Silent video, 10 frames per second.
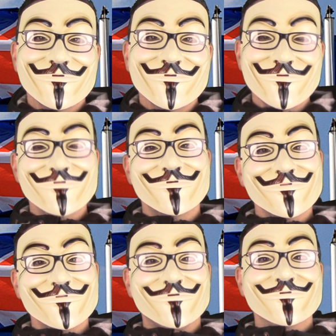It
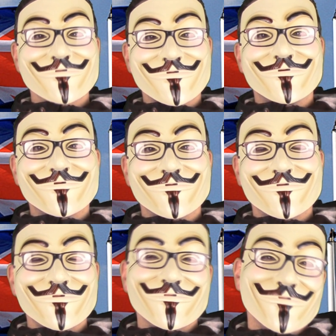doesn't matter
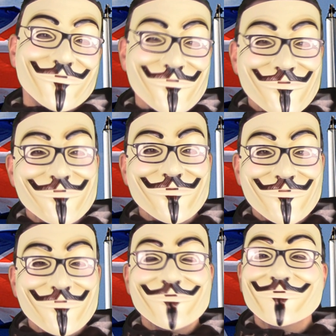that the
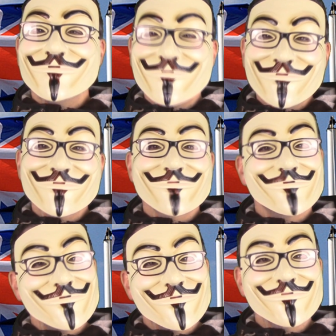EU want an
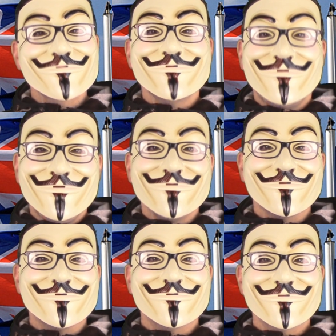EU
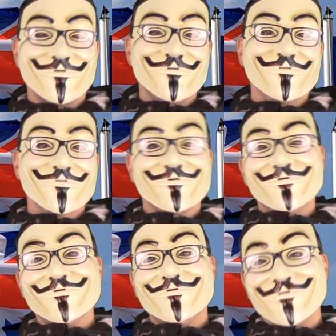army to
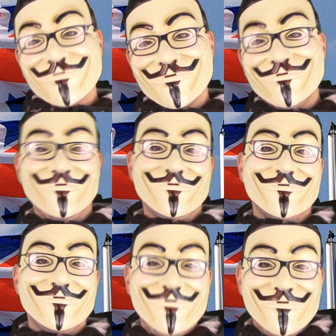rule over
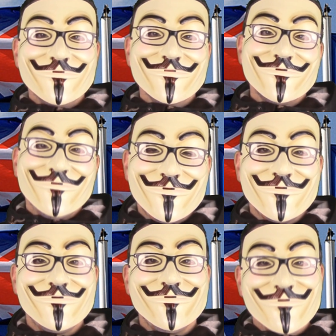our own
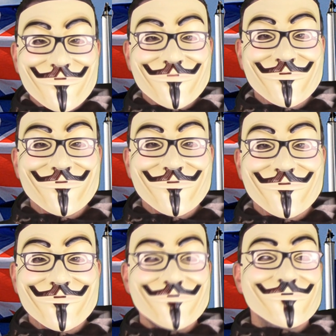military.
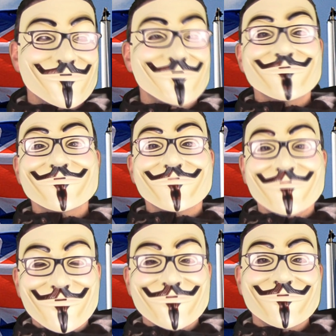It doesn't
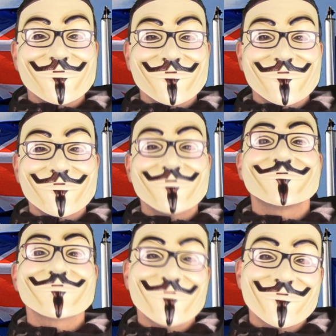matter that
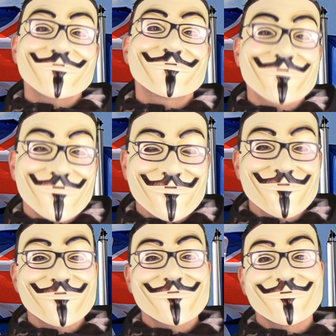people's
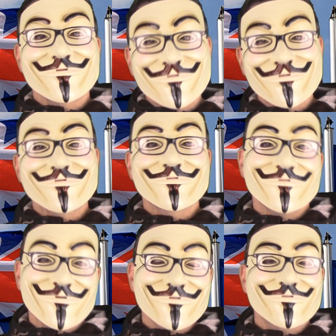sons, fathers,
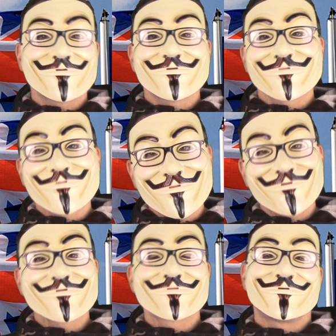granddads,
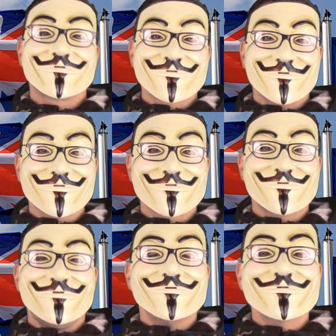
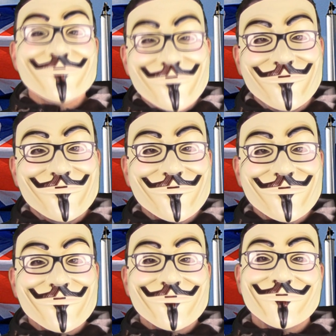great-granddads
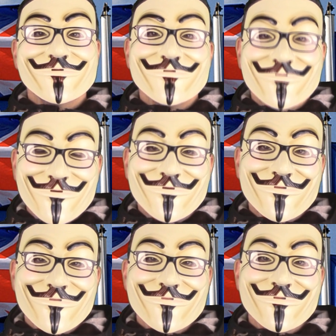died in
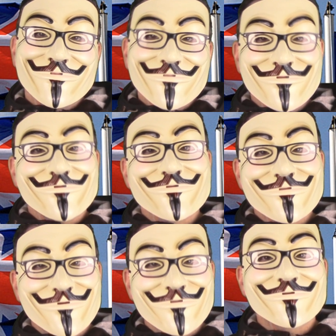wars to
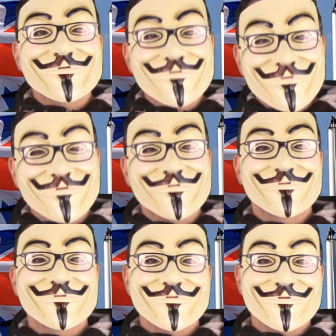protect our
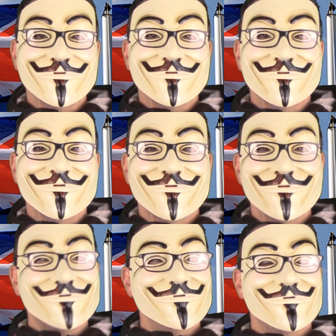sovereignty,
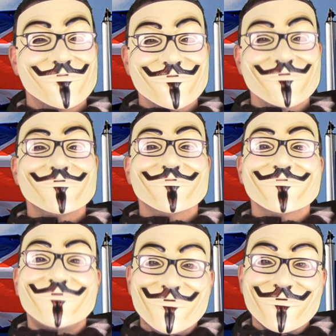the sovereignty of
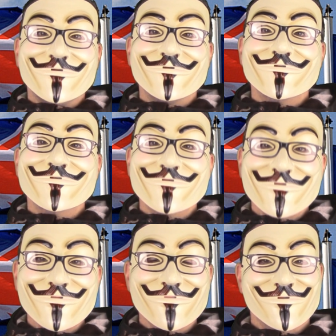our
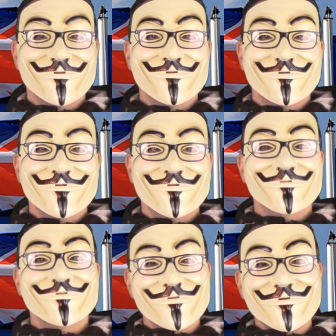country that
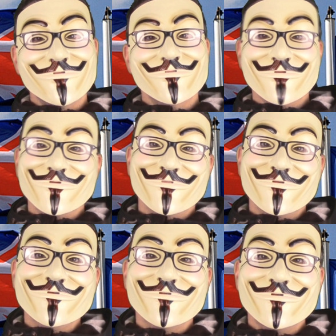has now
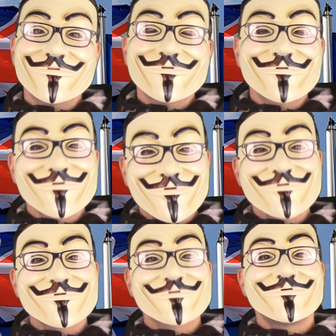sheepishly been
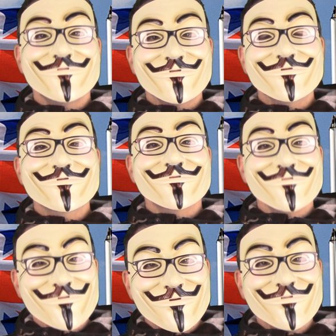handed over by
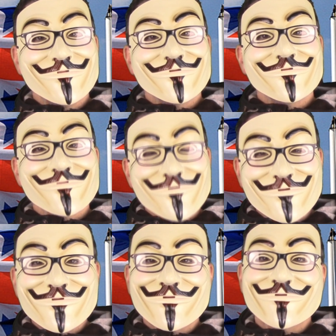lying,
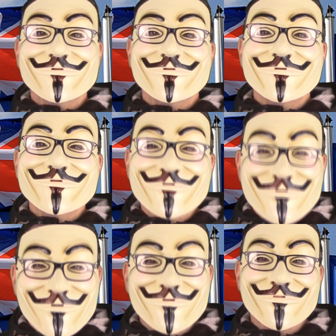cheating,
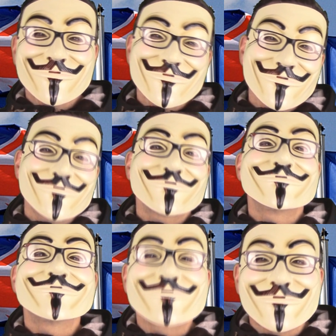self-centered
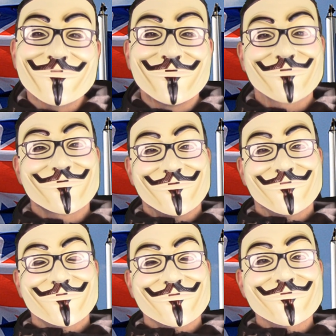scumbag
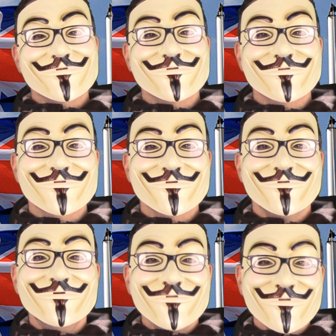politicians.
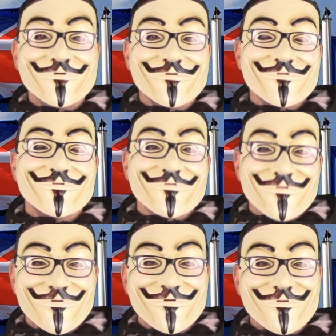They gave it
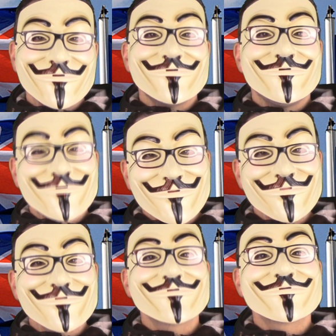away while
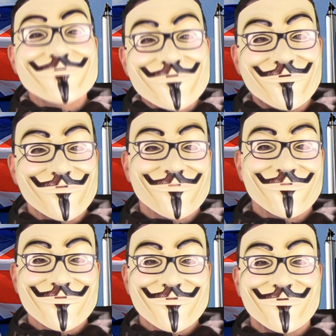we
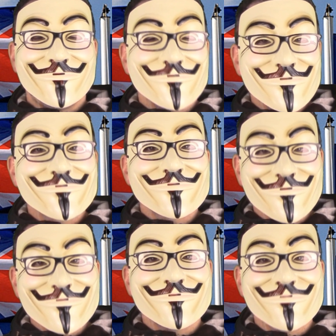slept. That
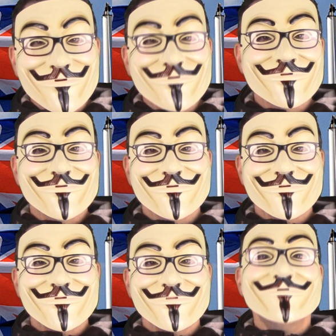doesn't matter.
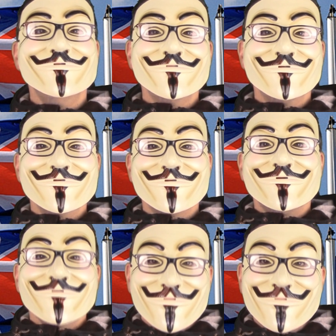Cameron
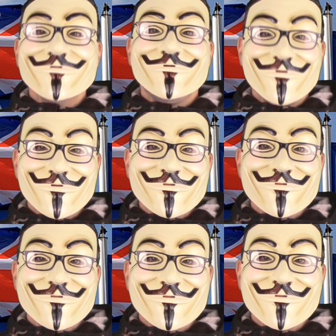knows
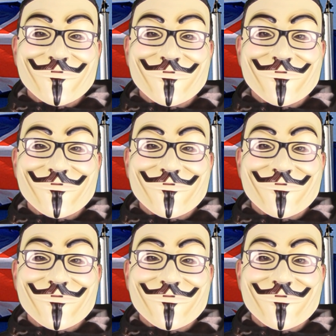best.